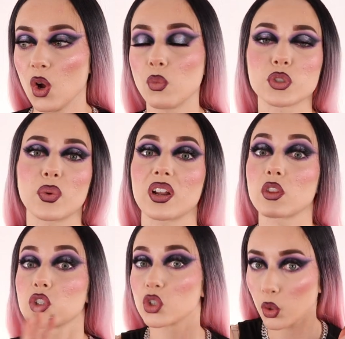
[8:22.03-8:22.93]
which one of
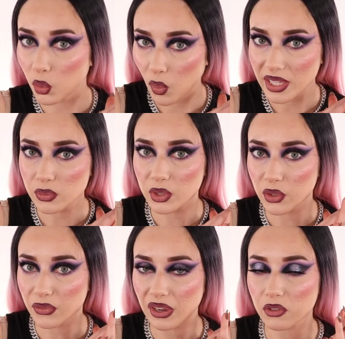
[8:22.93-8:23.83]
the short ones were
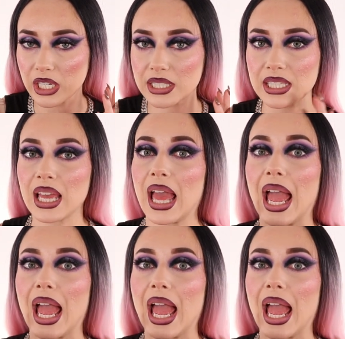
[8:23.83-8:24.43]
your favorite,